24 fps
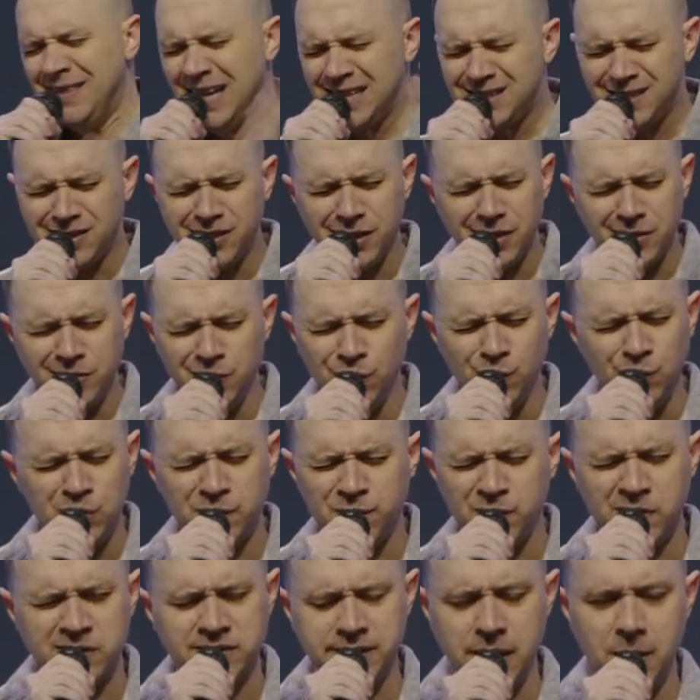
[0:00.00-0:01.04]
That's good
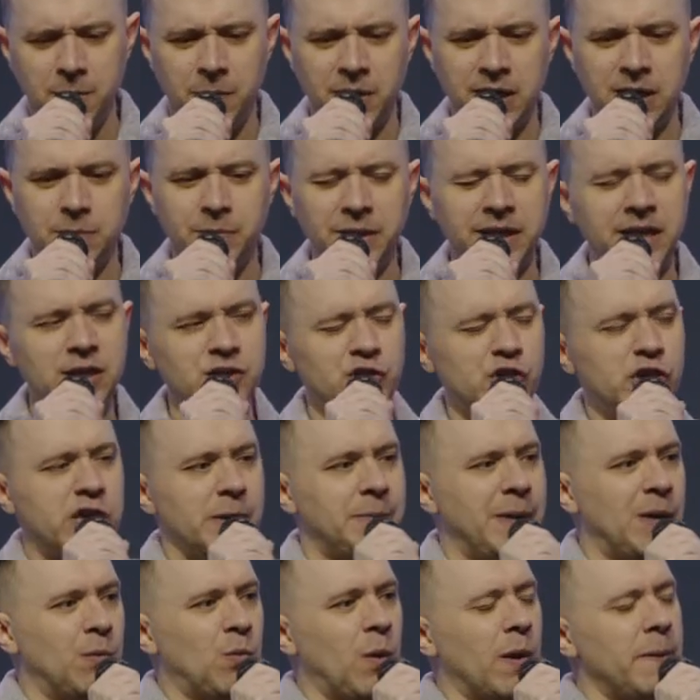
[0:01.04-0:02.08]
news for somebody because you
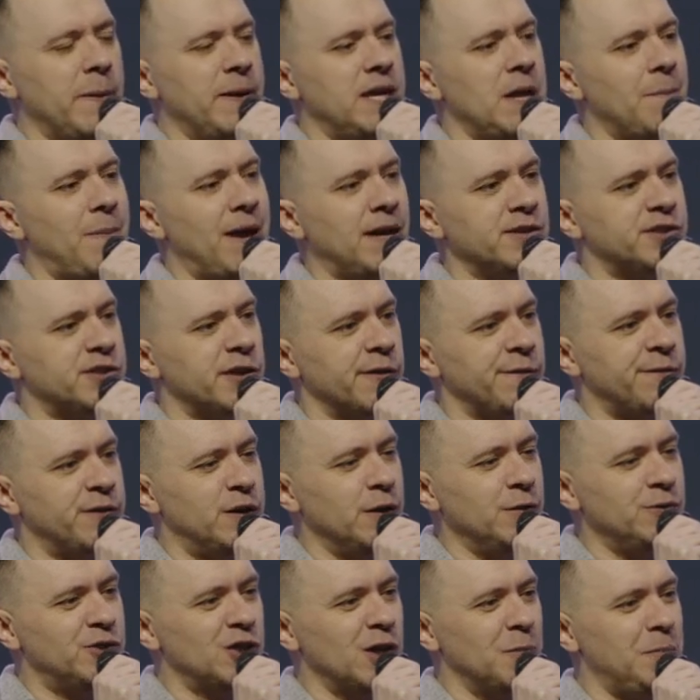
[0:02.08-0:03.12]
could be worried about your
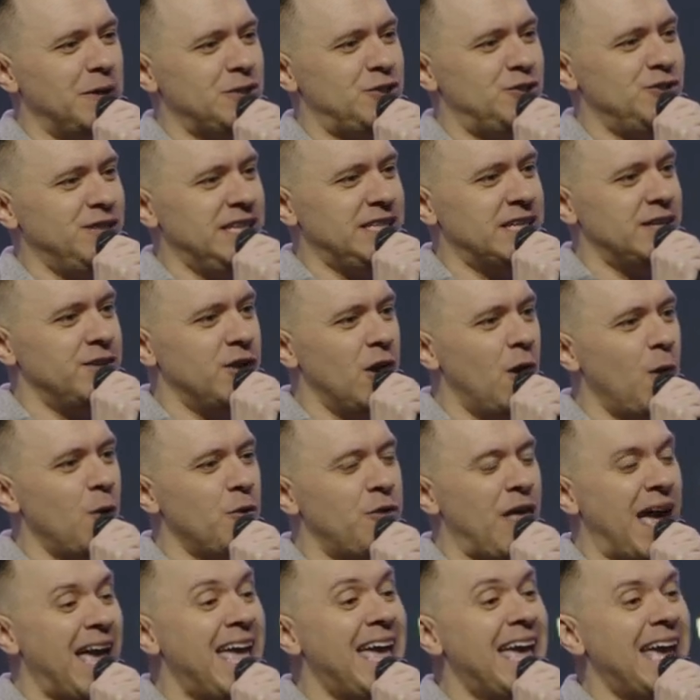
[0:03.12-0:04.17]
future, but you need to
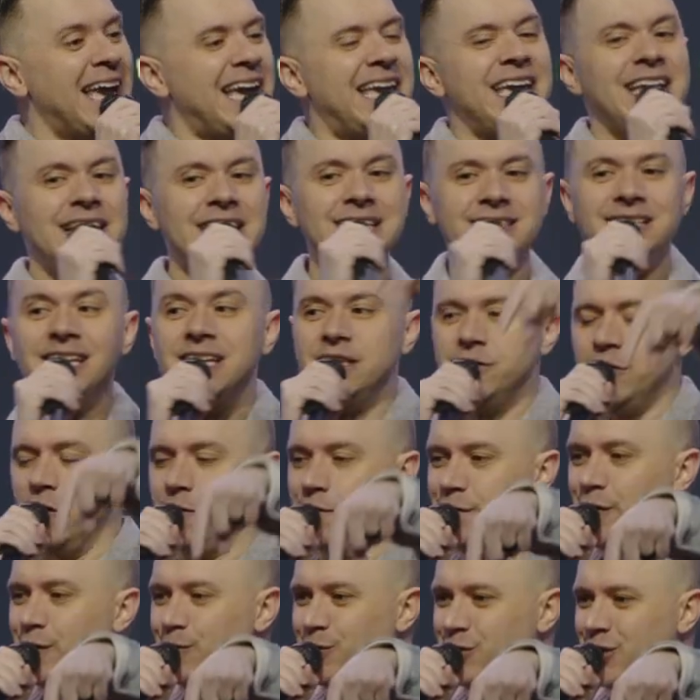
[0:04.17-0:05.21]
know that he is in
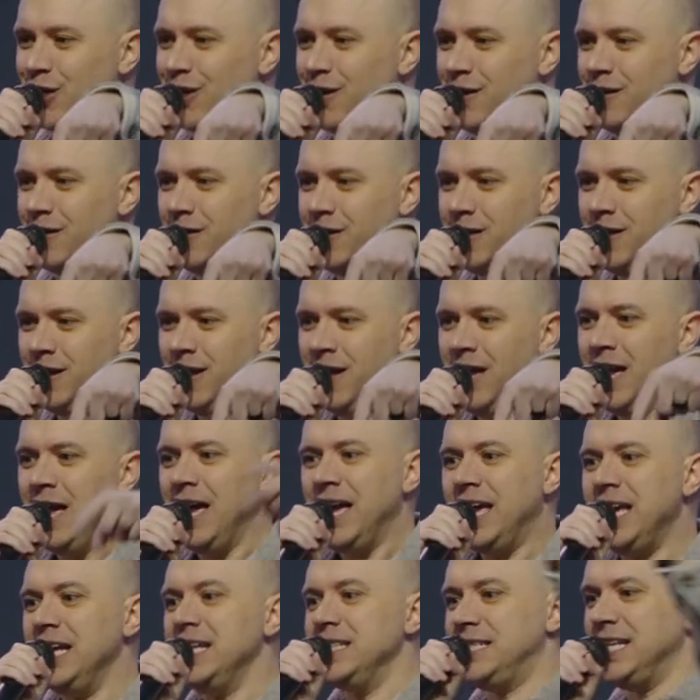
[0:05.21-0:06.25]
your future.
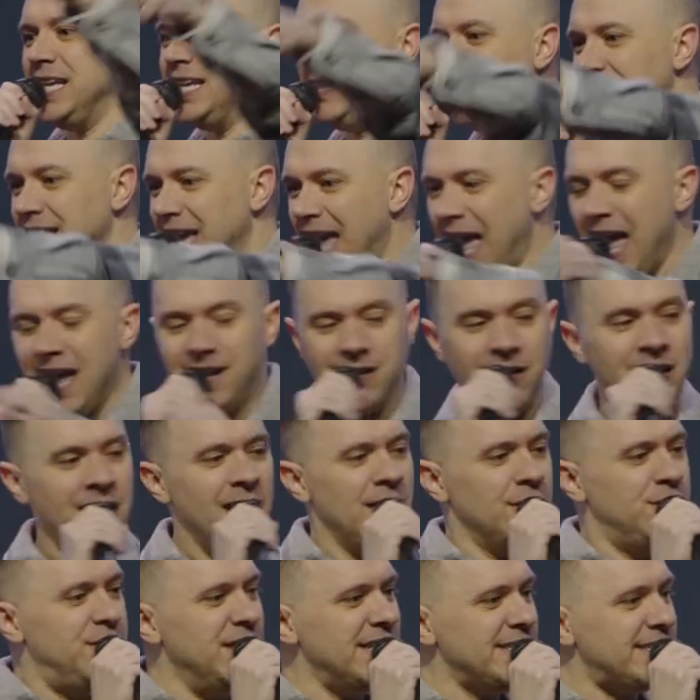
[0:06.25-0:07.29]
He's in the end.
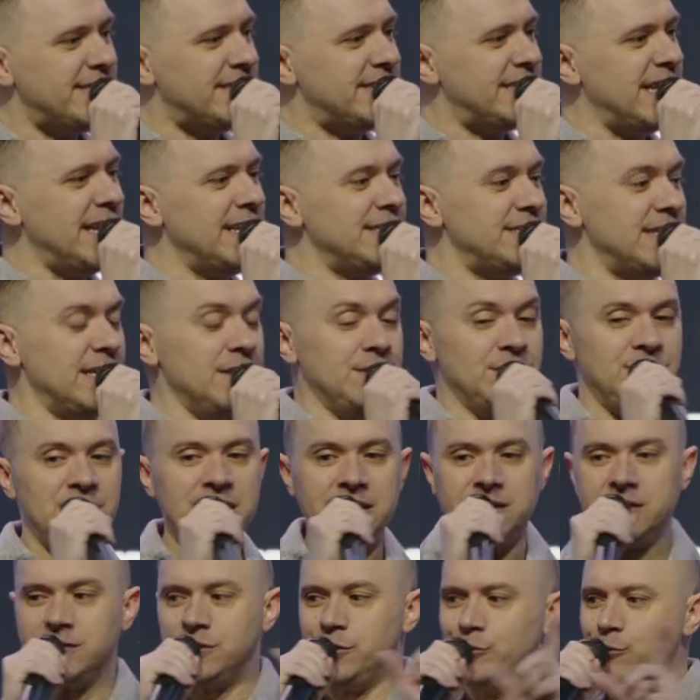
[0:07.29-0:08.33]
This season,
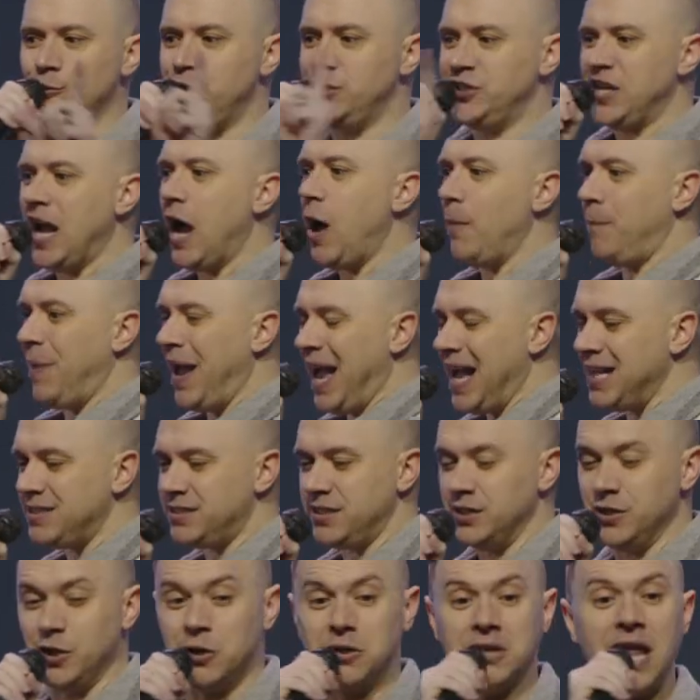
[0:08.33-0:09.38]
this too shall
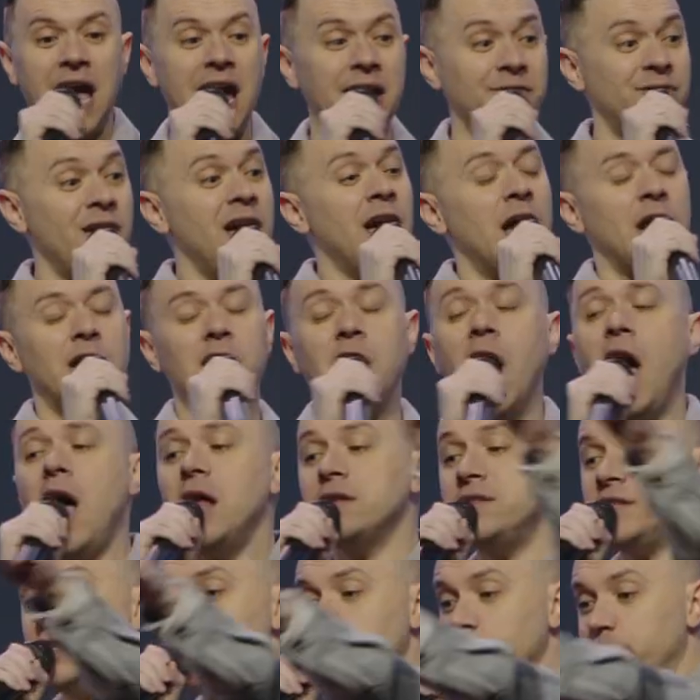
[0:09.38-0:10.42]
pass in your life.
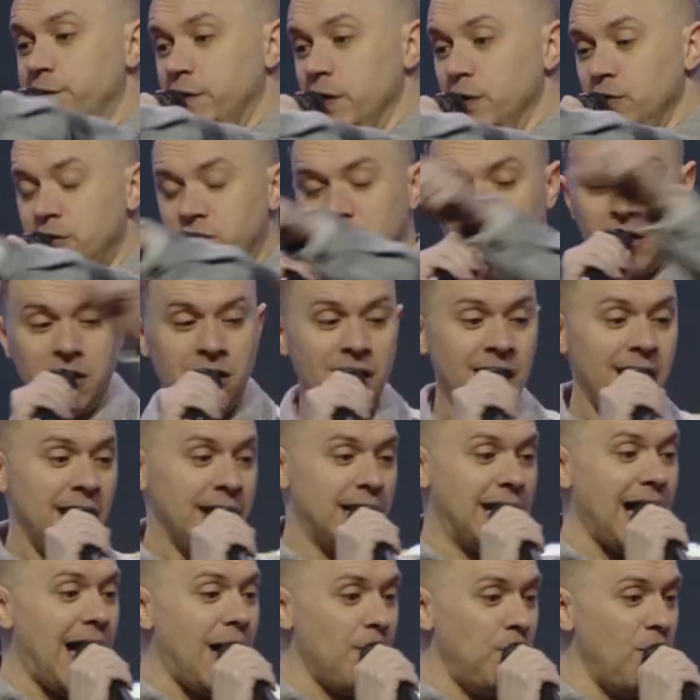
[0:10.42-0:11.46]
God's in the future.
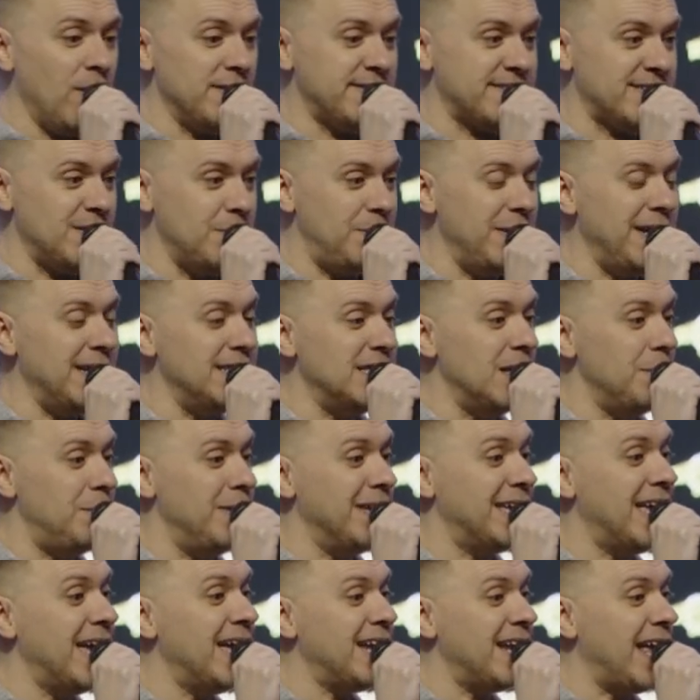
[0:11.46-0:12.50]
God wants to be in the
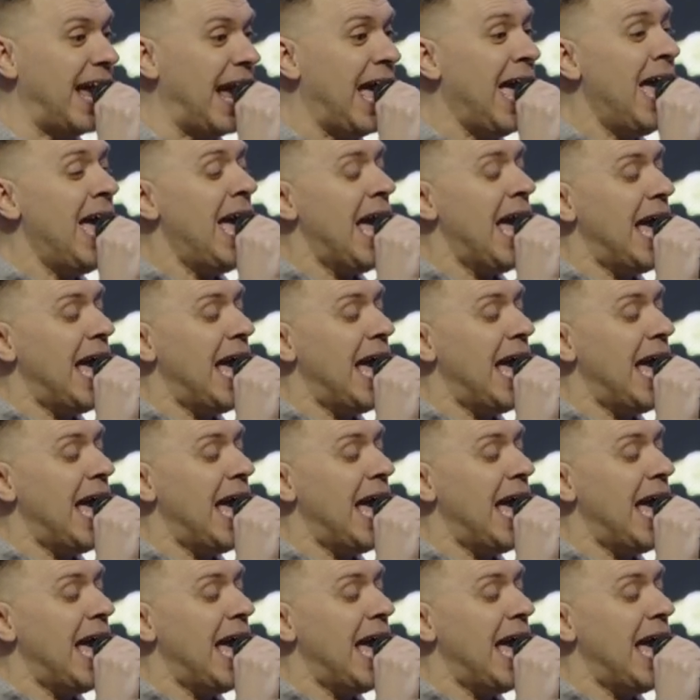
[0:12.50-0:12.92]
beginning.